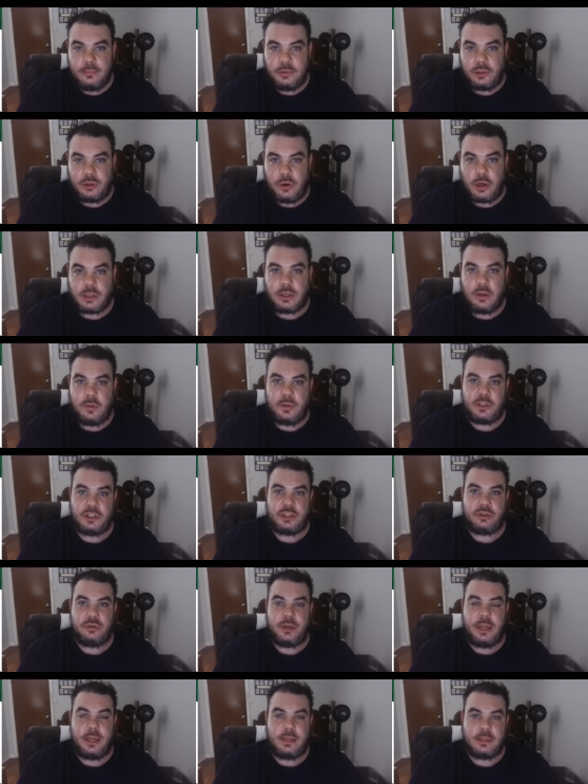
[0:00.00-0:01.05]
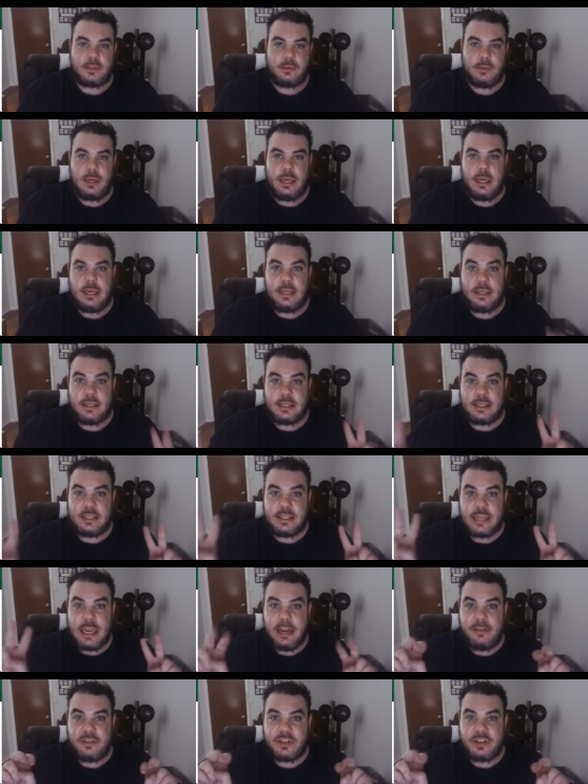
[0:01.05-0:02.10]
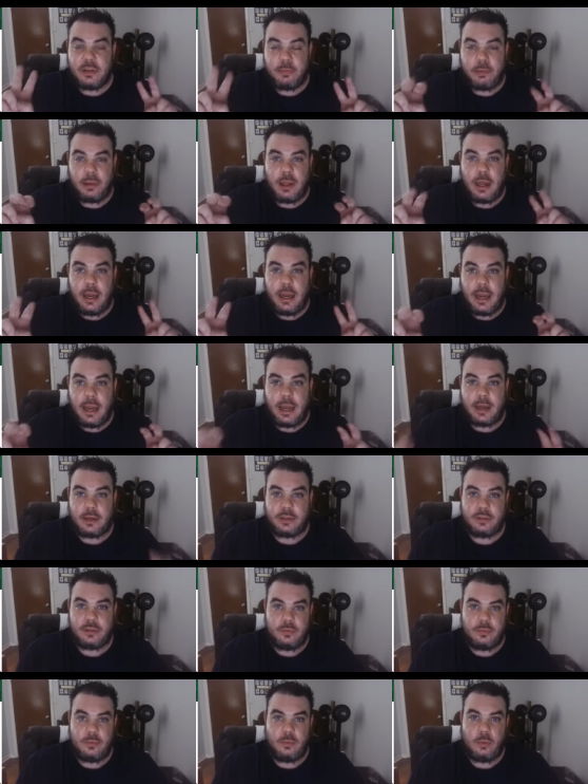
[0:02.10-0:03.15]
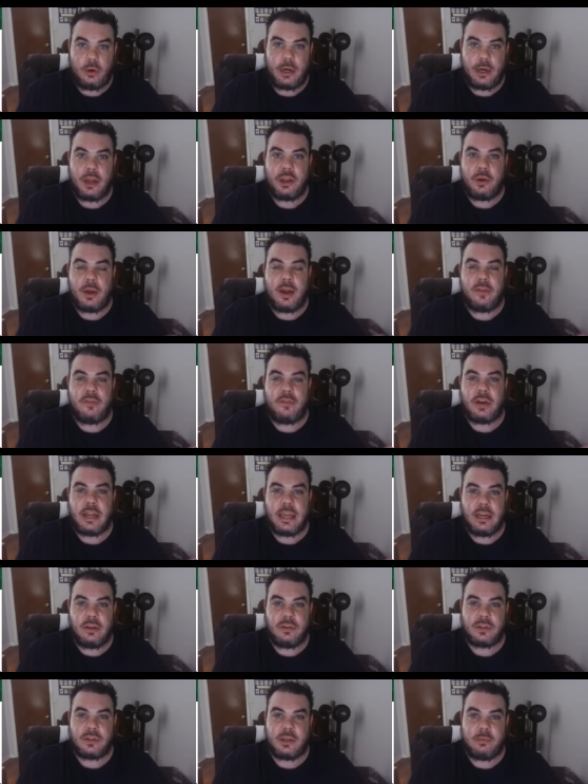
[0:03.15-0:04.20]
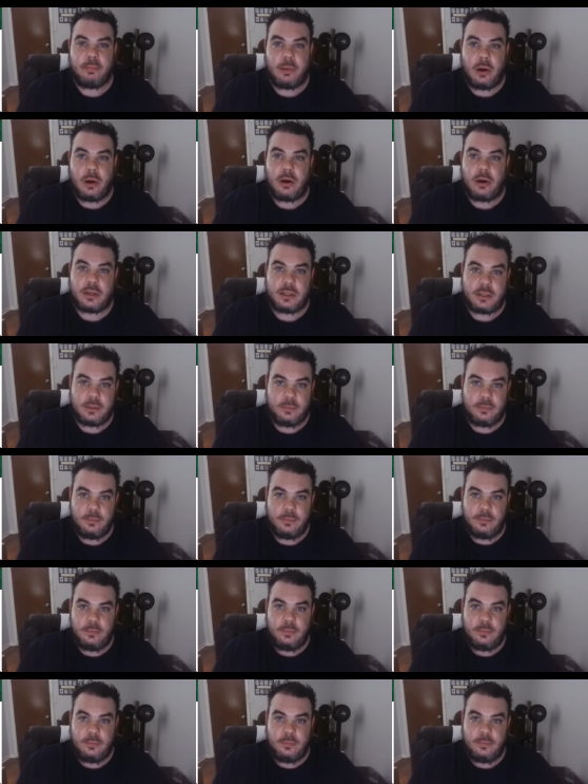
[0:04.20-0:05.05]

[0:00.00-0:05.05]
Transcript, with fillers: drugs on the streets, the Safe Supply Act, where now you have needles in parks